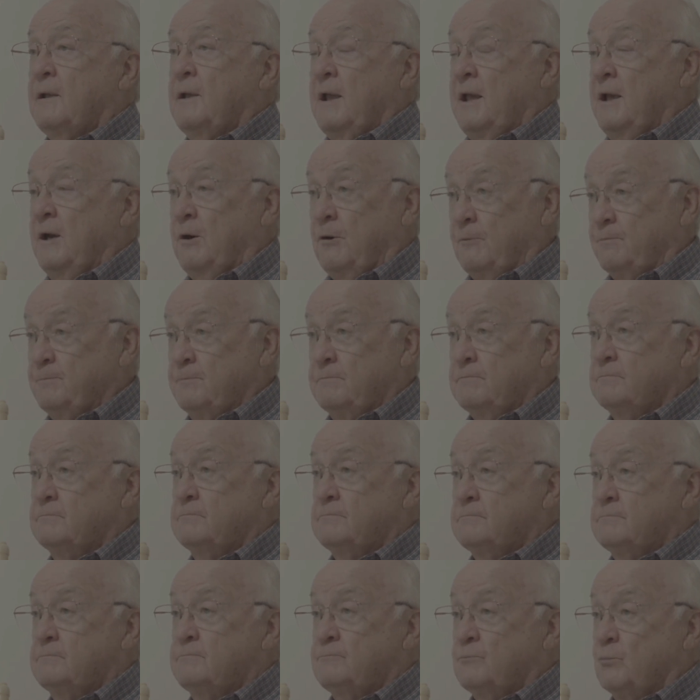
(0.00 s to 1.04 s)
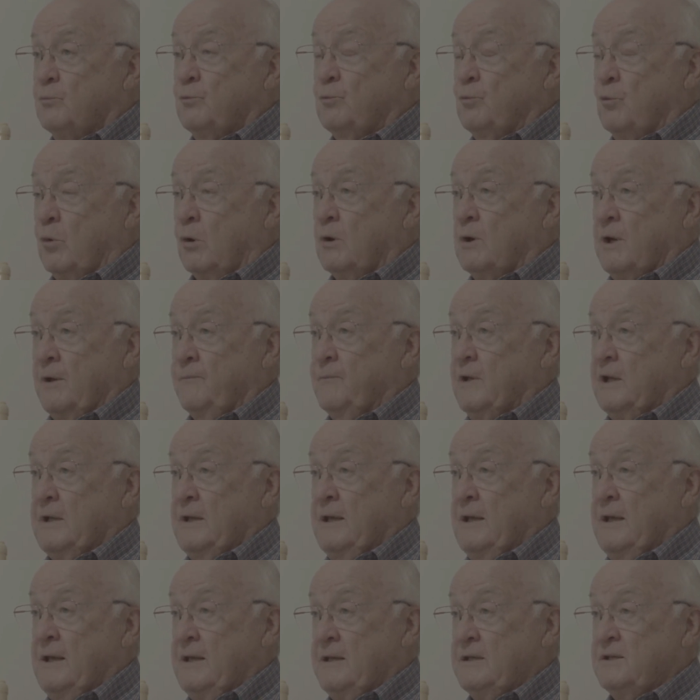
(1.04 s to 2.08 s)
help work on the
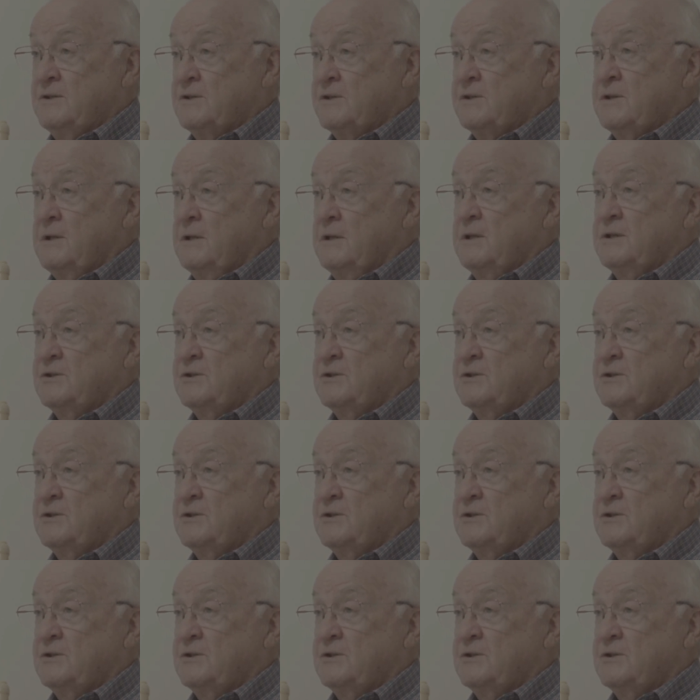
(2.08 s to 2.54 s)
case.